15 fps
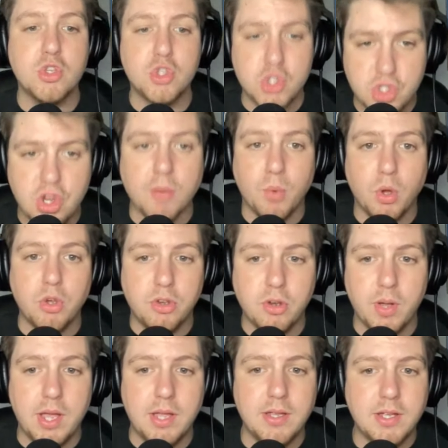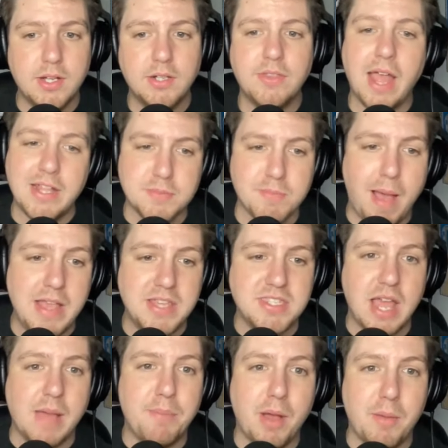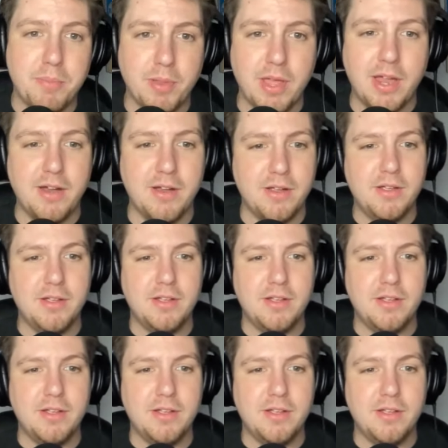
Someone do it. That's my step up player.